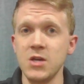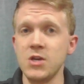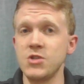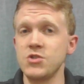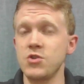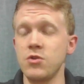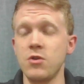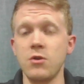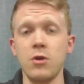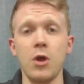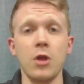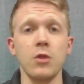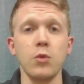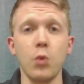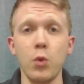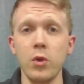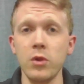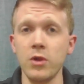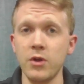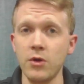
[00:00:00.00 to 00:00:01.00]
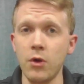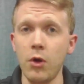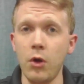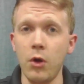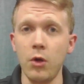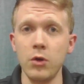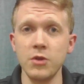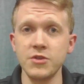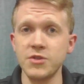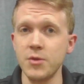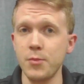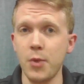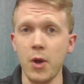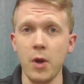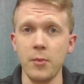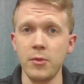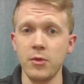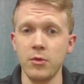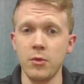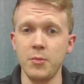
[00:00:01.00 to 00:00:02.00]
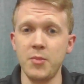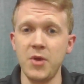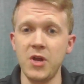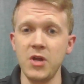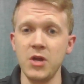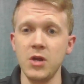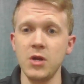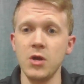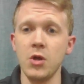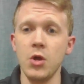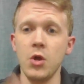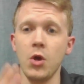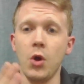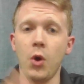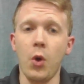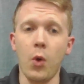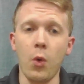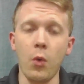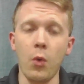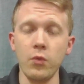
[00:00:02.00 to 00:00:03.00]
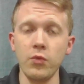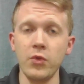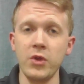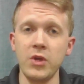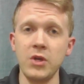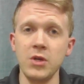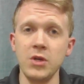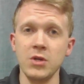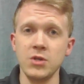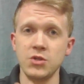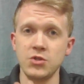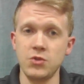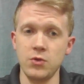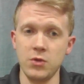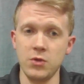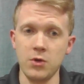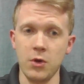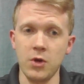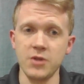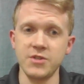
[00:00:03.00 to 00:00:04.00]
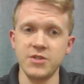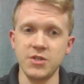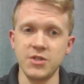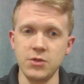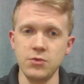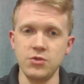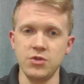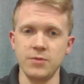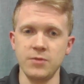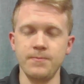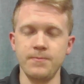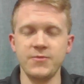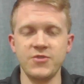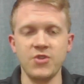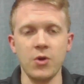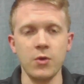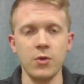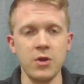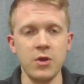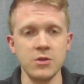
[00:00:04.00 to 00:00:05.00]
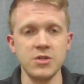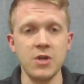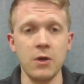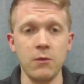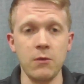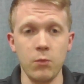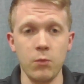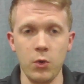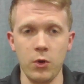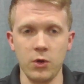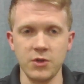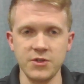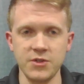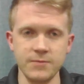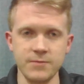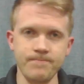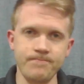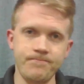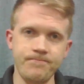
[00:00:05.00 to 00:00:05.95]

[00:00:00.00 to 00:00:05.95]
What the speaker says: So they're not loyal at all to popular opinion, only to the Constitution. So here's how it works.